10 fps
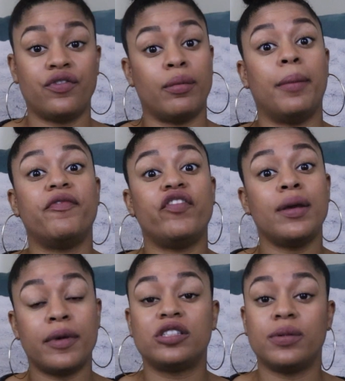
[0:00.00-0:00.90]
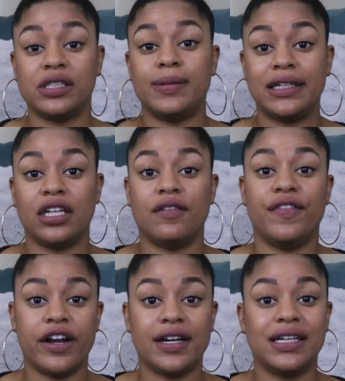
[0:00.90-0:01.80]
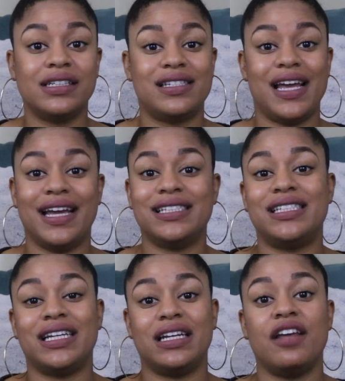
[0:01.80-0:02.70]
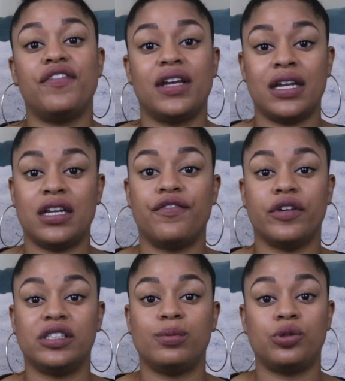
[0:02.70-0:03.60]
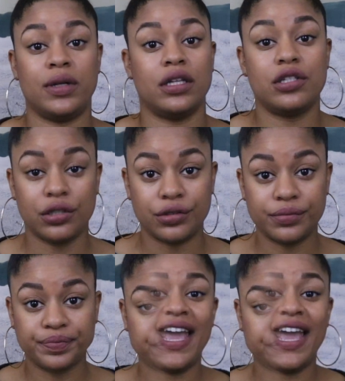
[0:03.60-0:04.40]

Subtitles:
from a female's perspective, there is a significant difference between the two.